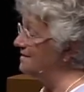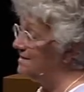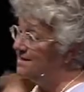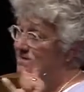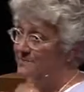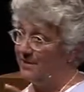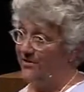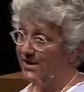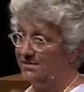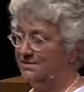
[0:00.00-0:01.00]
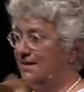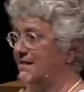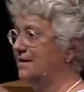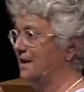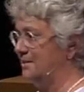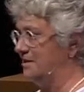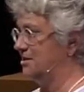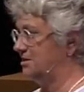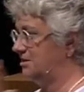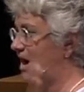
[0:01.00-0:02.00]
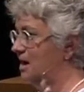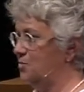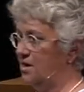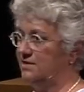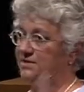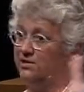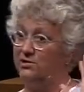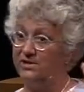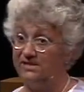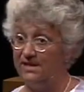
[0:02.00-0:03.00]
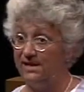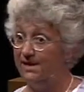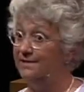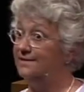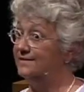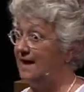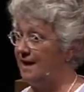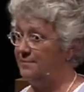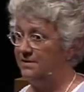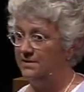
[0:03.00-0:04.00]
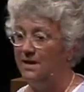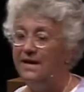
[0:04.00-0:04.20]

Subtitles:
little experience, and little I mean time-wise in New York City, this happened.